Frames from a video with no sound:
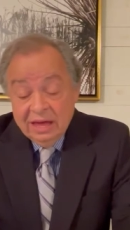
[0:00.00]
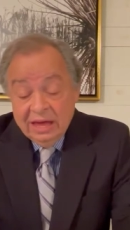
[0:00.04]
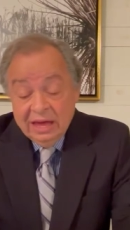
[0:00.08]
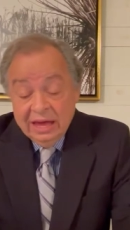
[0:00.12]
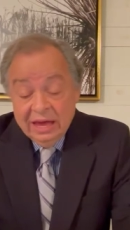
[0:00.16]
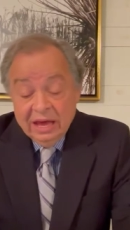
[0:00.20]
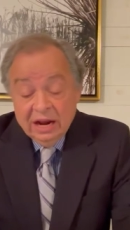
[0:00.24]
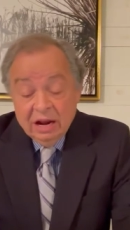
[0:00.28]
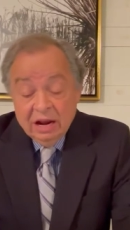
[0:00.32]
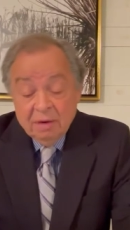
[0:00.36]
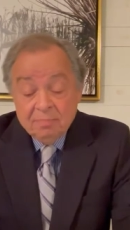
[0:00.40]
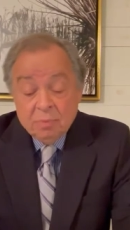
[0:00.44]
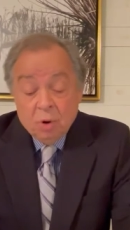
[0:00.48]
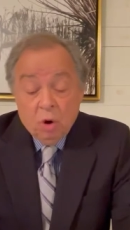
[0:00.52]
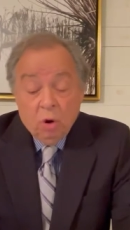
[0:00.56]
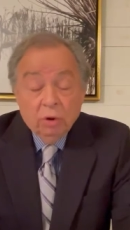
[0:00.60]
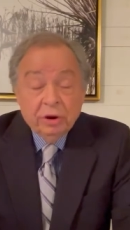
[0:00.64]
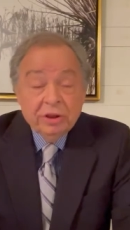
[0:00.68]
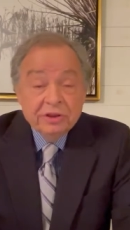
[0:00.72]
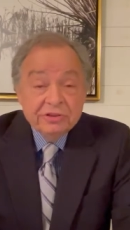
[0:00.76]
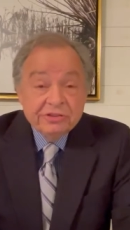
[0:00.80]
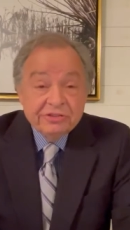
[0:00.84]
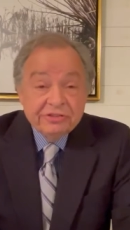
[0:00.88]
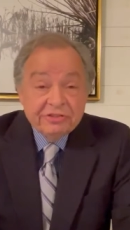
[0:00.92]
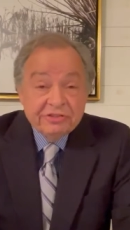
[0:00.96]
and uphold
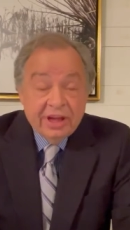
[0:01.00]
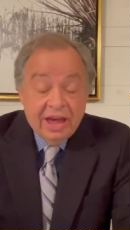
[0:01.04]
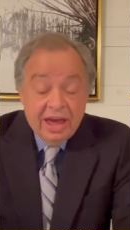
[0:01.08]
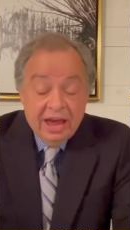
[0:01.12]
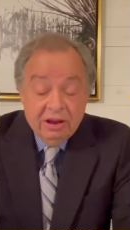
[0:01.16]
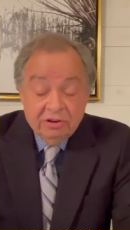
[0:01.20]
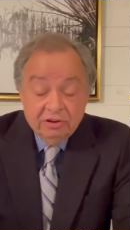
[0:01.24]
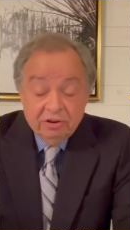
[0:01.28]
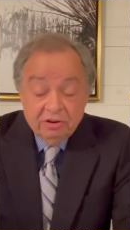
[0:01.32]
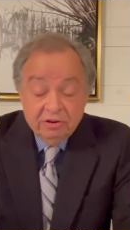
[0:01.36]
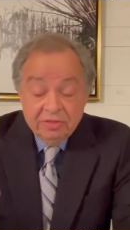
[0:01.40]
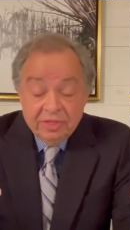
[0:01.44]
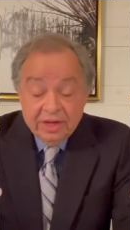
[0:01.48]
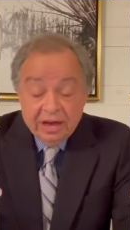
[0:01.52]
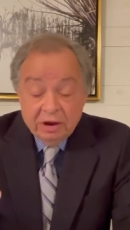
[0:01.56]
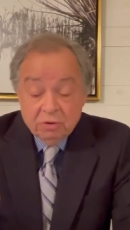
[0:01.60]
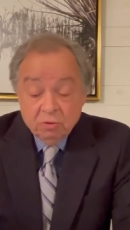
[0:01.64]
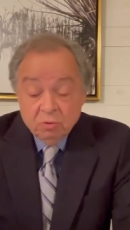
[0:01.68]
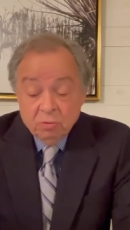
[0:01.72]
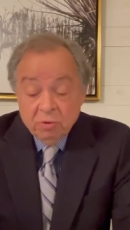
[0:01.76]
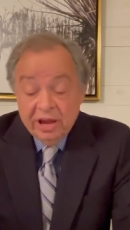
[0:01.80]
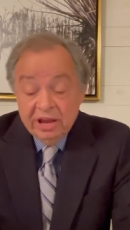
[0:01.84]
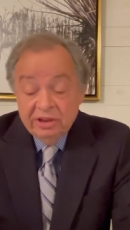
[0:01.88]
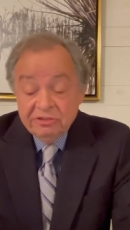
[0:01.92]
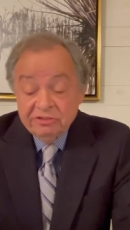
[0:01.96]
a standard that
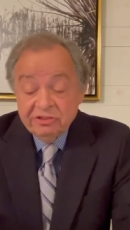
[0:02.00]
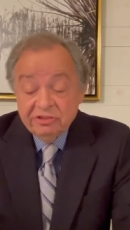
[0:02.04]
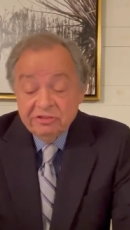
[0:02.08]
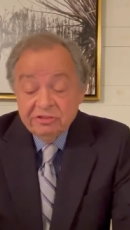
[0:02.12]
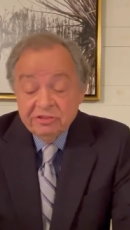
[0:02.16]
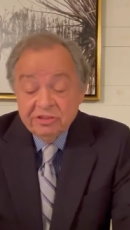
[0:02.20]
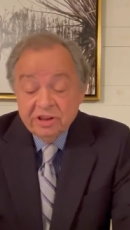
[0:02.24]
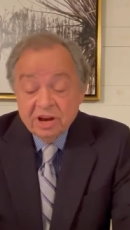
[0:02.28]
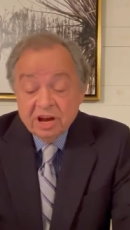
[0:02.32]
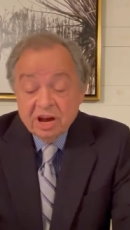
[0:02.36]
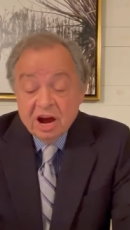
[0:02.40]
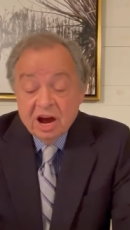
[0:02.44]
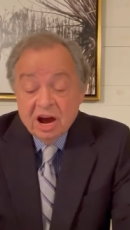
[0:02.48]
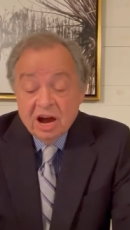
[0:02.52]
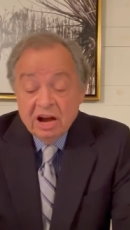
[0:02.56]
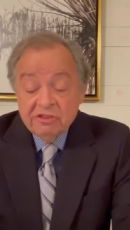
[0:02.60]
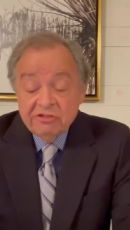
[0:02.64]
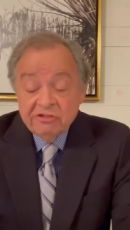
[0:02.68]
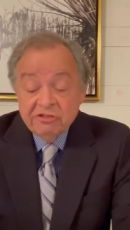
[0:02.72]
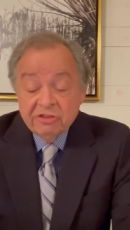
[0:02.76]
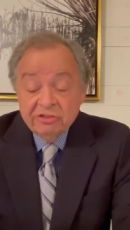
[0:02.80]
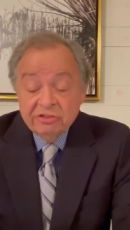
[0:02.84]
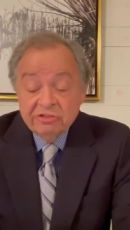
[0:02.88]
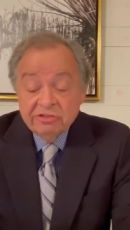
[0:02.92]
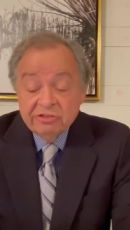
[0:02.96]
raises the
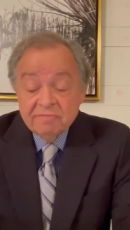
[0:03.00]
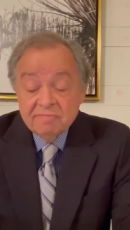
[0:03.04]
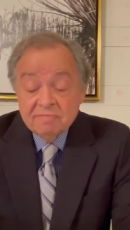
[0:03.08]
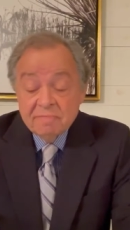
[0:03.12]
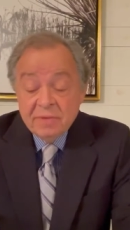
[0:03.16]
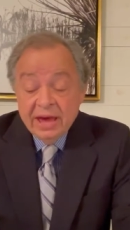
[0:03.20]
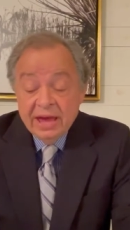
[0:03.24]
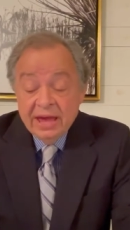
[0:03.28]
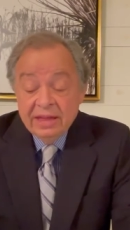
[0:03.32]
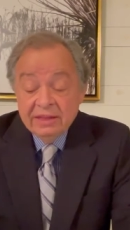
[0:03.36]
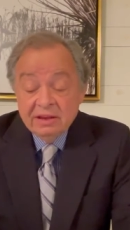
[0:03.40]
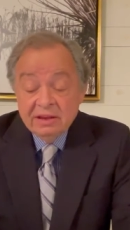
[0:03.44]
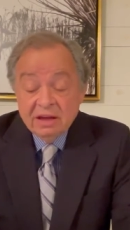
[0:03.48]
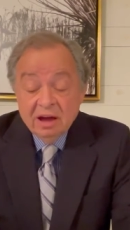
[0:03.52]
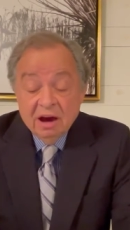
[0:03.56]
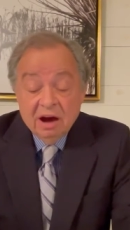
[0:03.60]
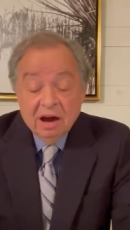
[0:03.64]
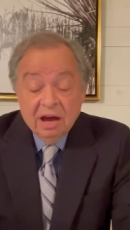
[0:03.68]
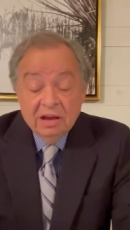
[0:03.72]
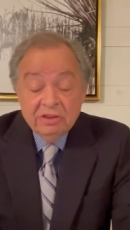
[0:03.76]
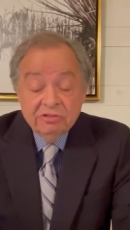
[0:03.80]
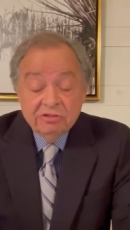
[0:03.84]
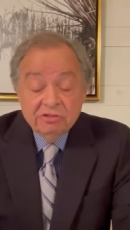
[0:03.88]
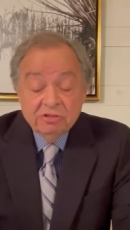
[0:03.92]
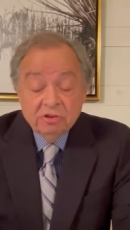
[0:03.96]
conscience of
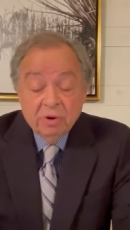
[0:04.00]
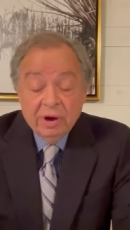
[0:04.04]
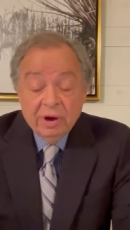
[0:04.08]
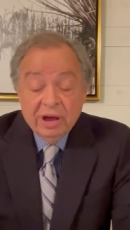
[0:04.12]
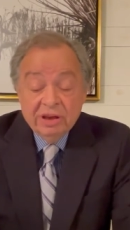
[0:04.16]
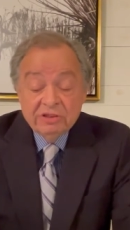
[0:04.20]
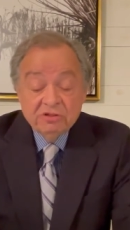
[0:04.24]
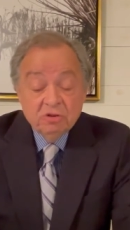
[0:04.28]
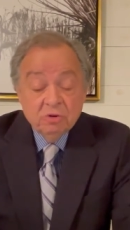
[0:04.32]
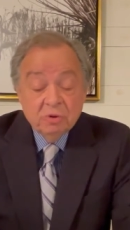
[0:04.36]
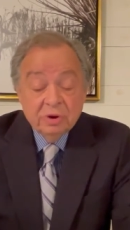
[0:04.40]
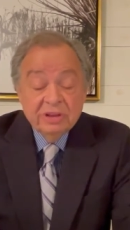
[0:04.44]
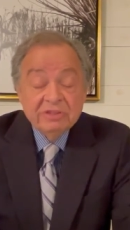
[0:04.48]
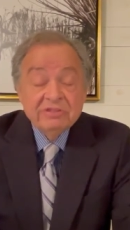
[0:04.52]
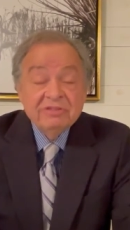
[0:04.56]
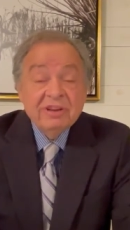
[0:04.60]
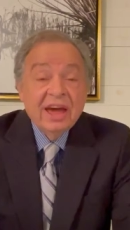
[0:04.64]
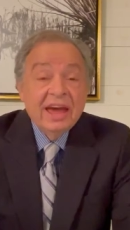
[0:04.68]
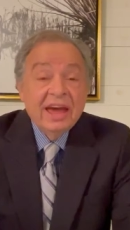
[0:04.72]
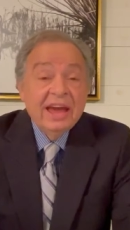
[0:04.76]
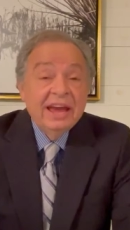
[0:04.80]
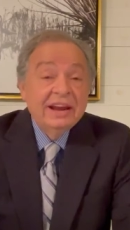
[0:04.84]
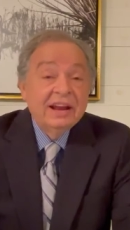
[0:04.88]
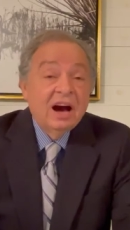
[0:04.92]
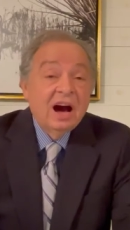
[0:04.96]
mankind so as to
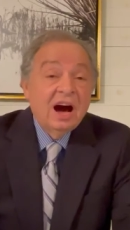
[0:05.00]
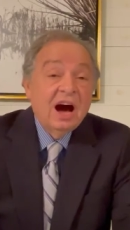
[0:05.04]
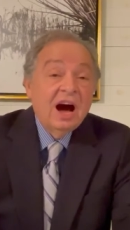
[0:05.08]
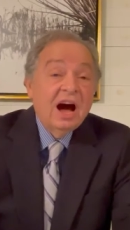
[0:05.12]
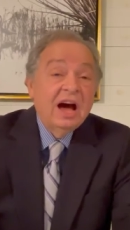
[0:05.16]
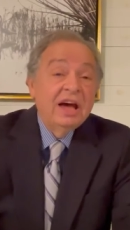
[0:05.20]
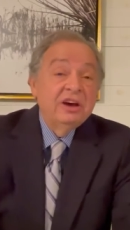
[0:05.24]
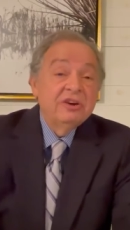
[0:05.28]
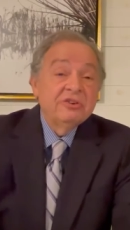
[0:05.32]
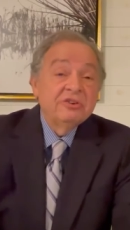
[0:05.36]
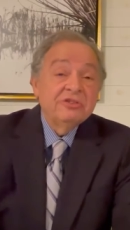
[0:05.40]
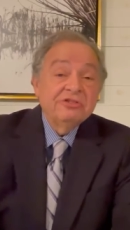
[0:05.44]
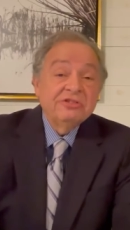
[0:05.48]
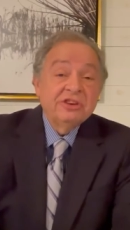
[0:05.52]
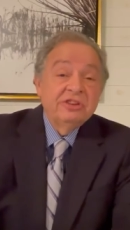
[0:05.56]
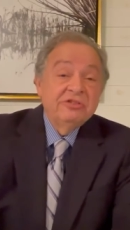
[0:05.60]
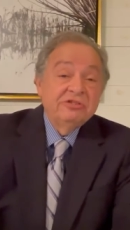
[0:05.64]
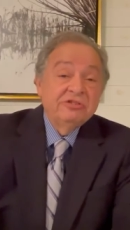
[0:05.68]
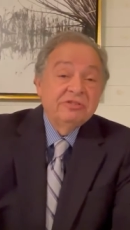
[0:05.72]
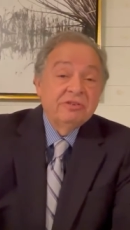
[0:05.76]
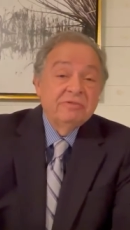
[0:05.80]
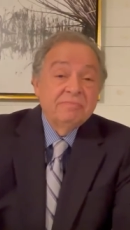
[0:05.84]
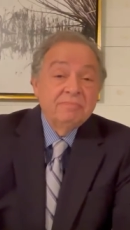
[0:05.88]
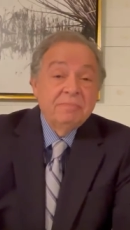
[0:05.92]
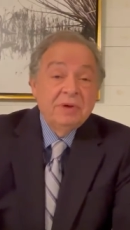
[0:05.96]
attain a higher
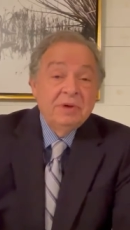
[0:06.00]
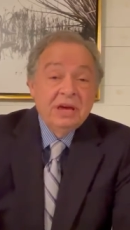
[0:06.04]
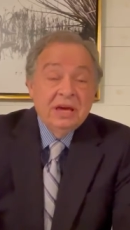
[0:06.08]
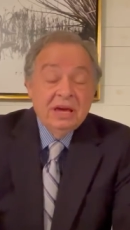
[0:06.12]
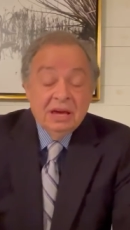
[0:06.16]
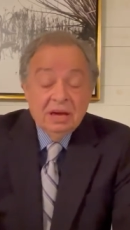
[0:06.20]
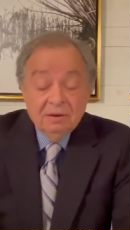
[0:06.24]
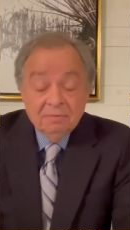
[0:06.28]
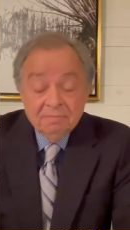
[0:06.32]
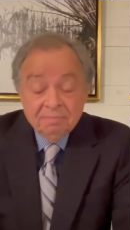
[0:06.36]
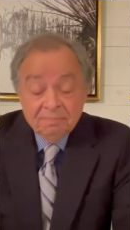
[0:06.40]
sense of being.